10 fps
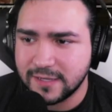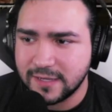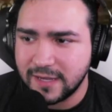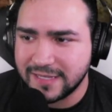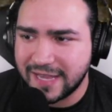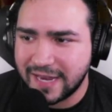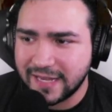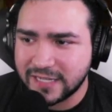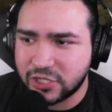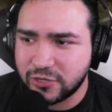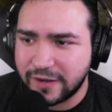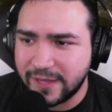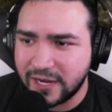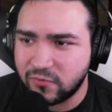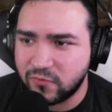It's like
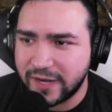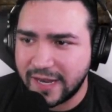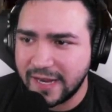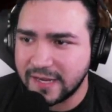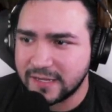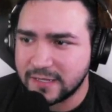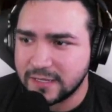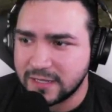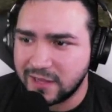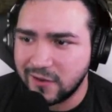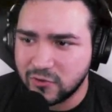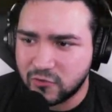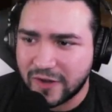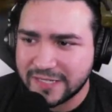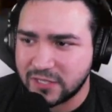extremely gritty, low
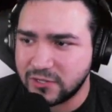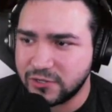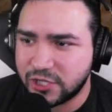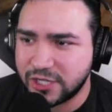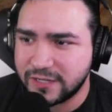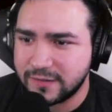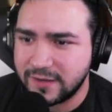resolution,